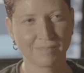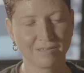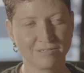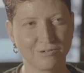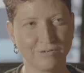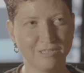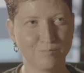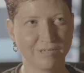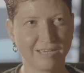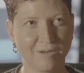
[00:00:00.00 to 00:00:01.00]
So he's
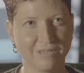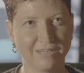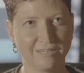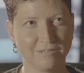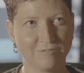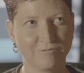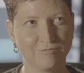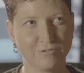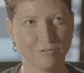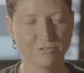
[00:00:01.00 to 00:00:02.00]
been coming in
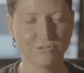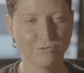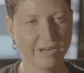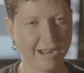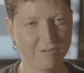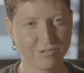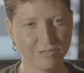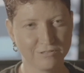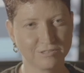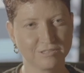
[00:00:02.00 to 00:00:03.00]
for 2.5
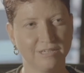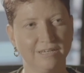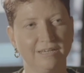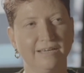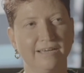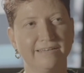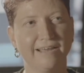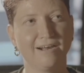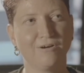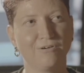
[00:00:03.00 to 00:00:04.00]
years, and
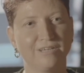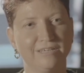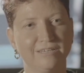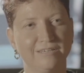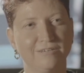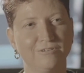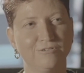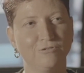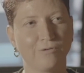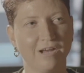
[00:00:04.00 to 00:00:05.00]
now he
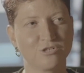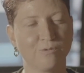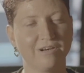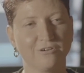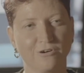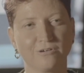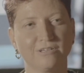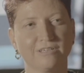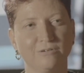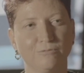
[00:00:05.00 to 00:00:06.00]
graduated
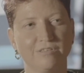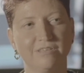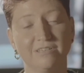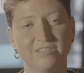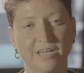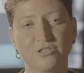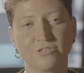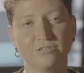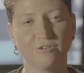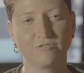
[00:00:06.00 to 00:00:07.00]
early with the
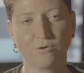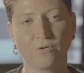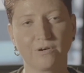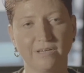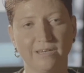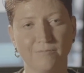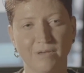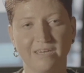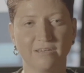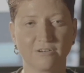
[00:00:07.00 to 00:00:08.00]
intention of touring and
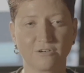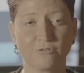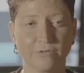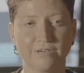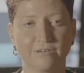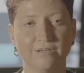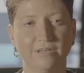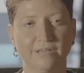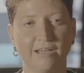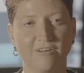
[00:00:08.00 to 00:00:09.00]
making a career
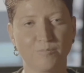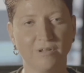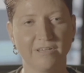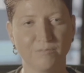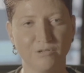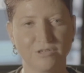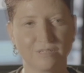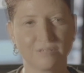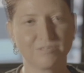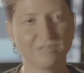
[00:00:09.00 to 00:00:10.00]
out of playing music.